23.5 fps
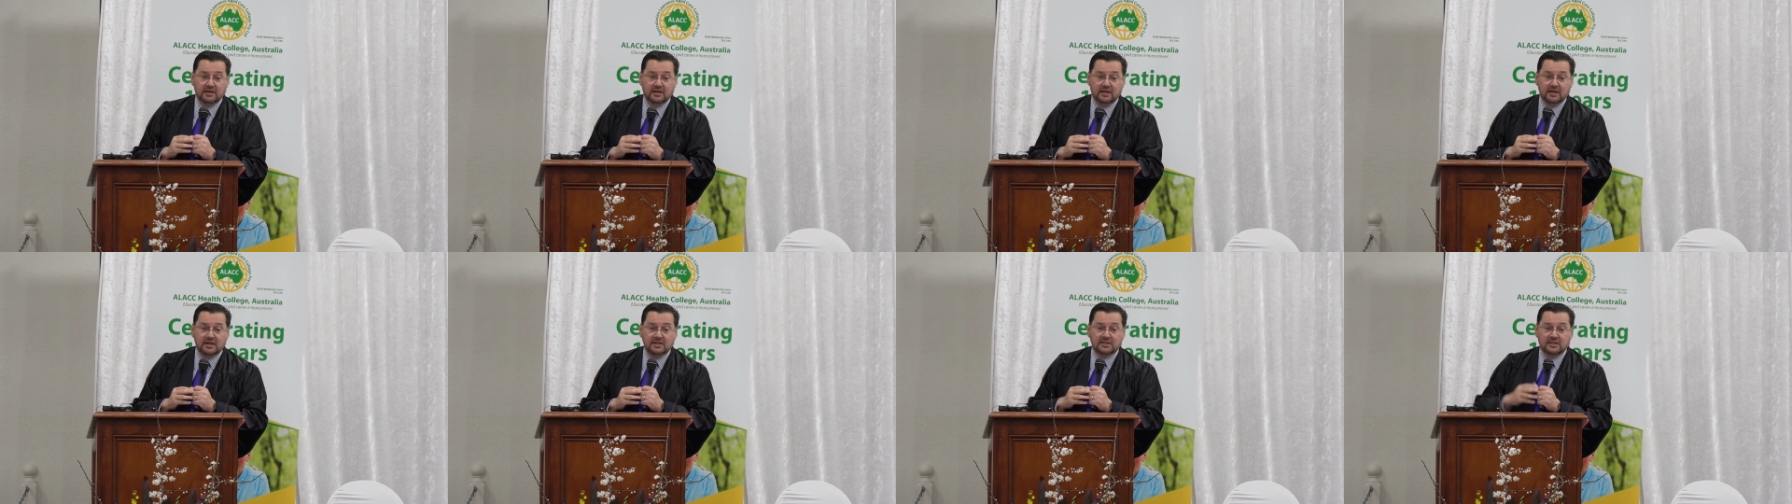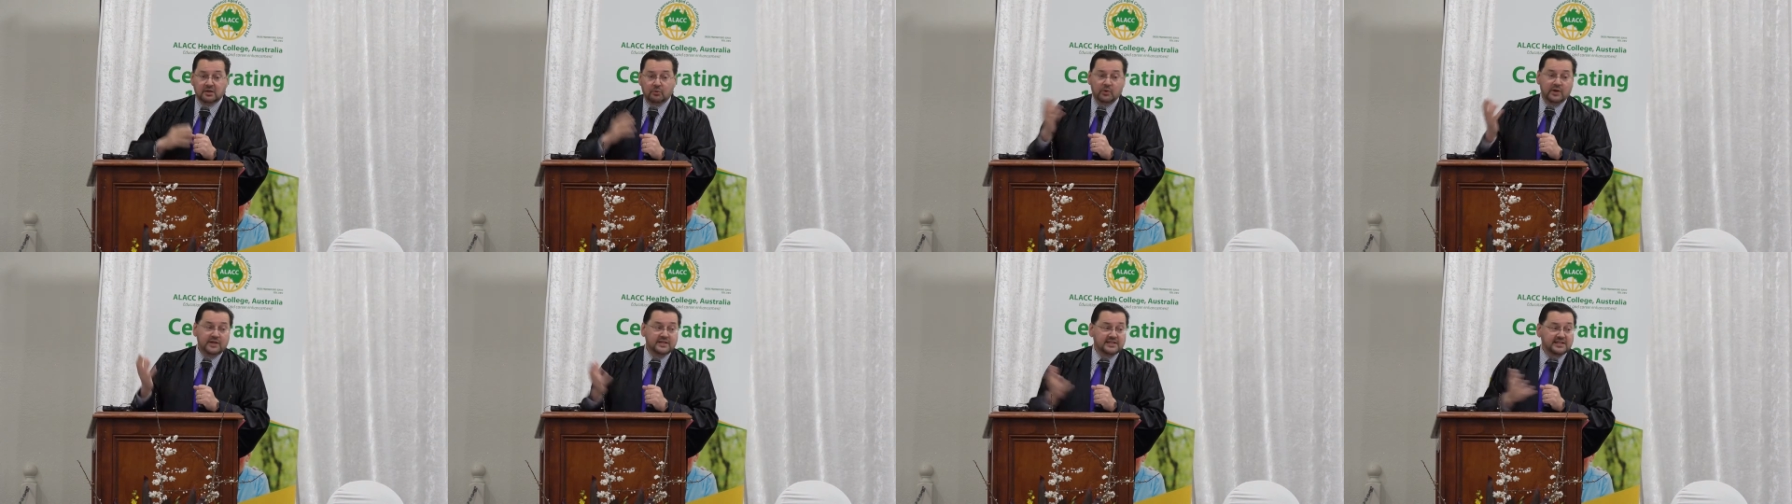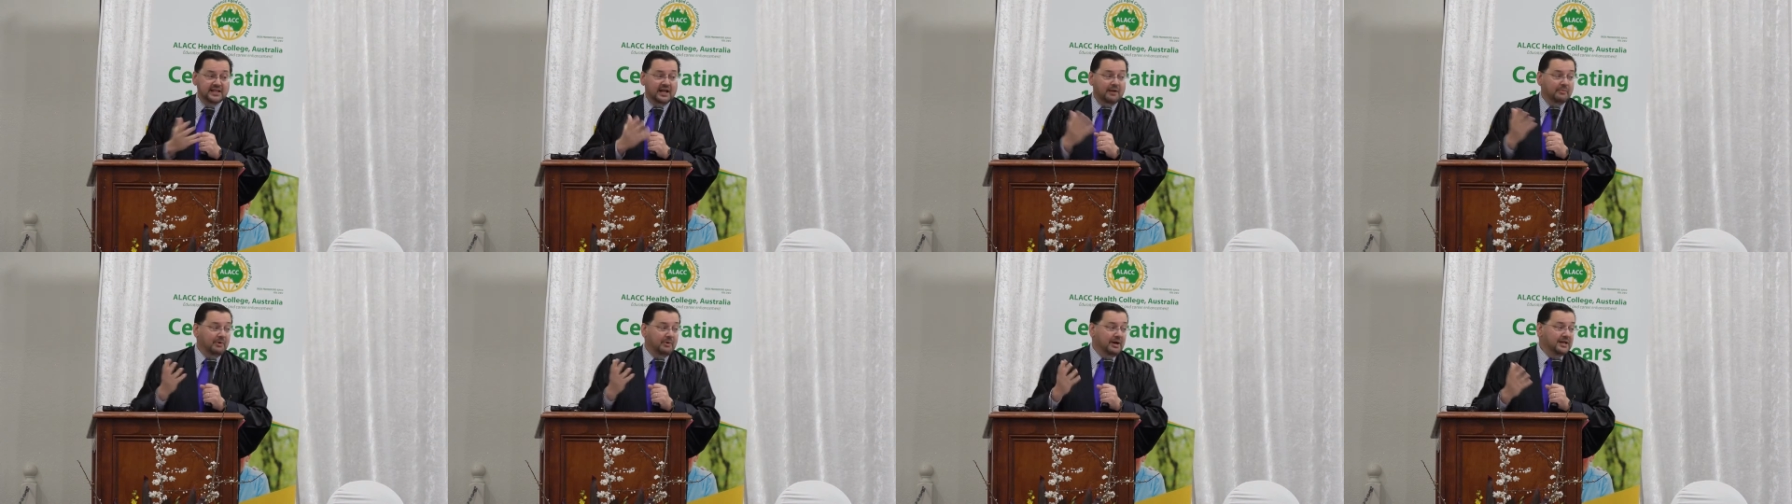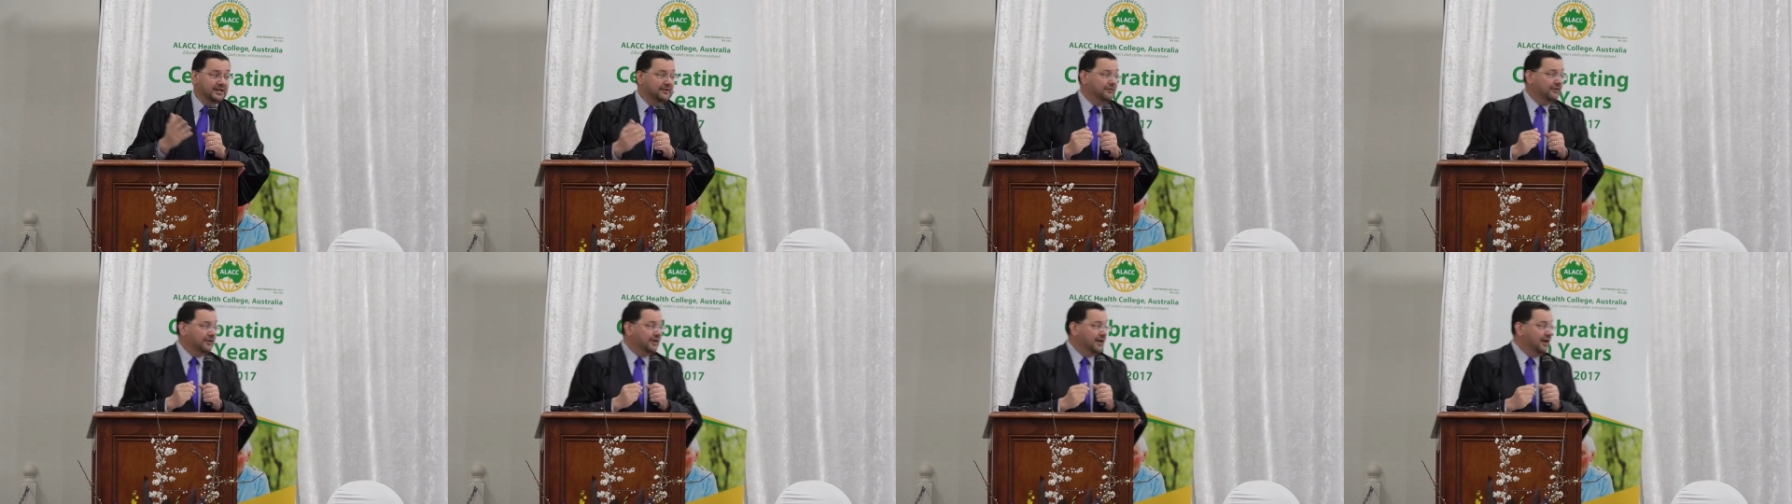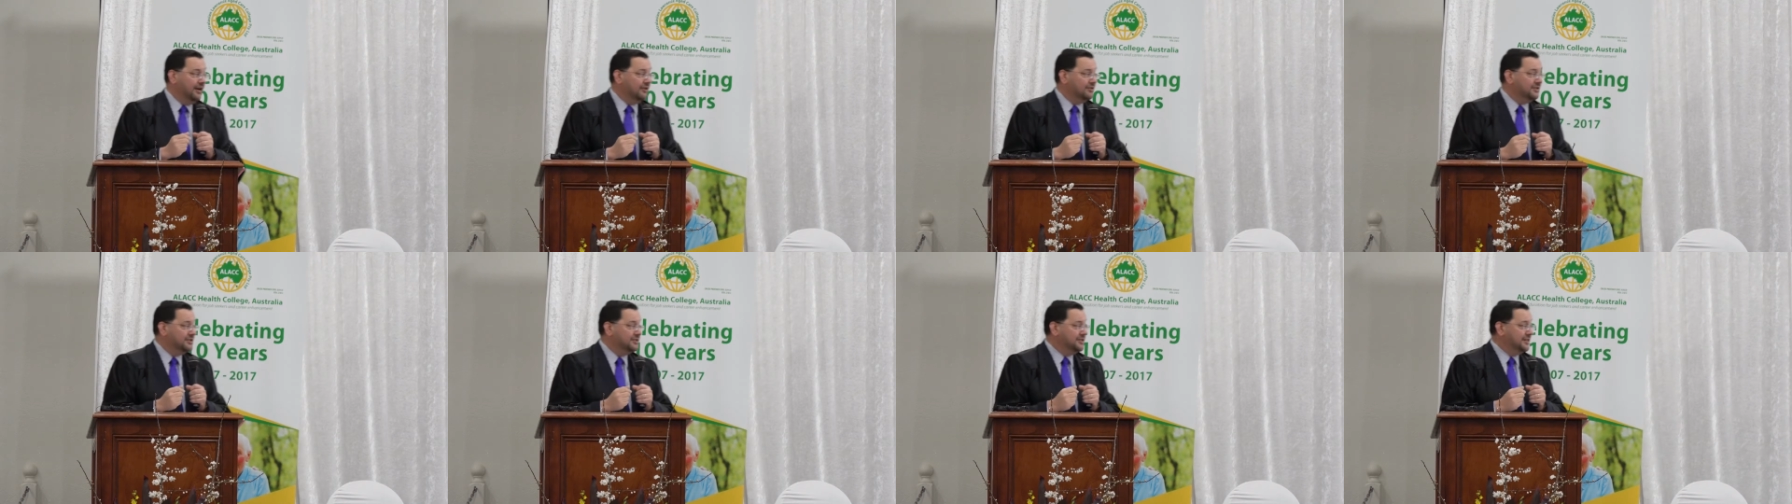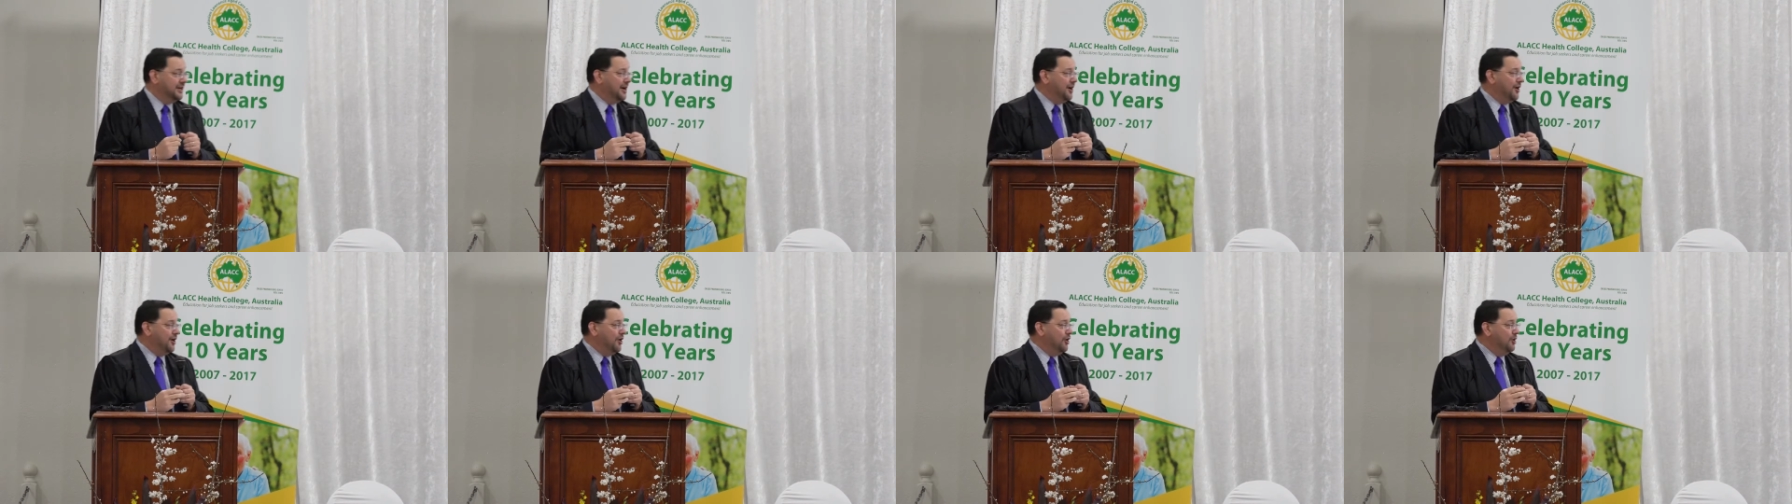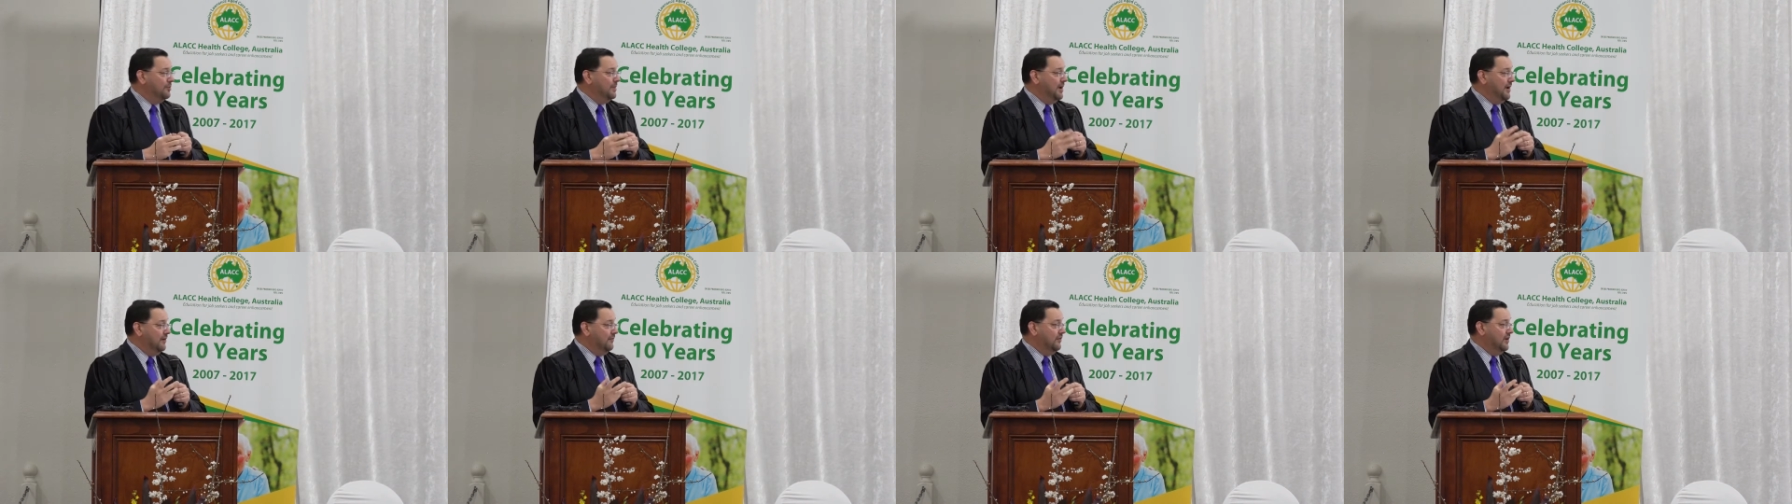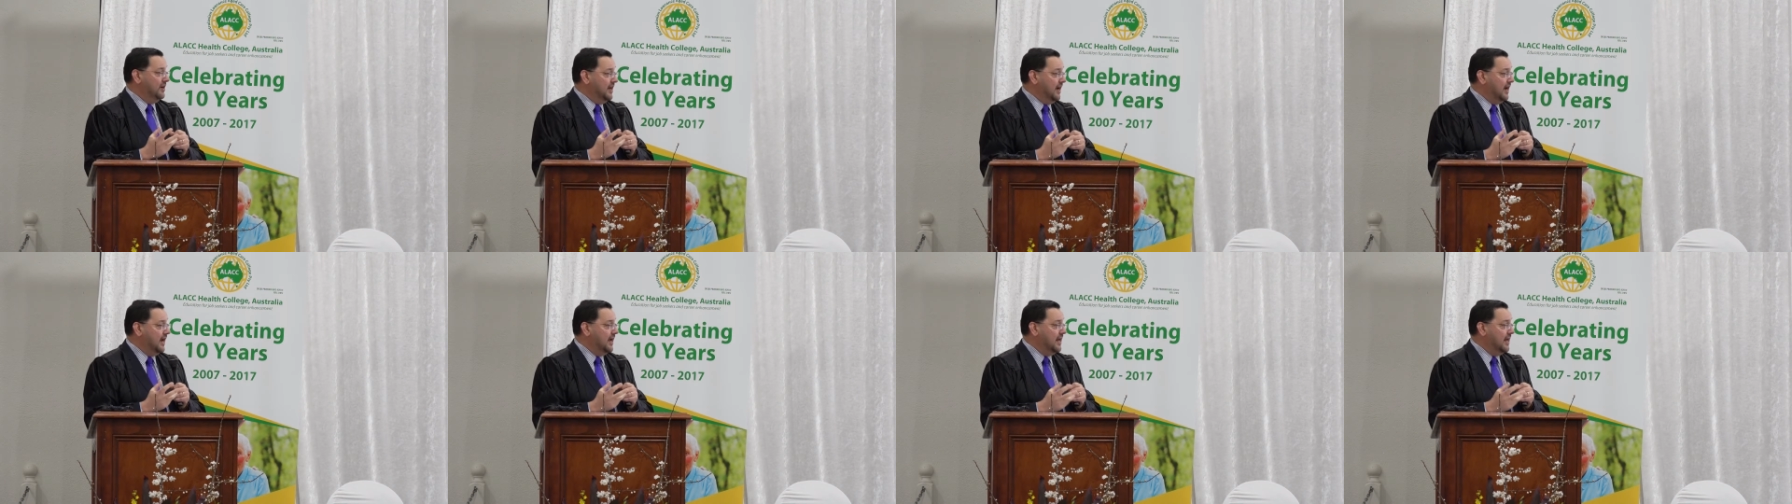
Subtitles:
So we celebrate different cultures in our home every day.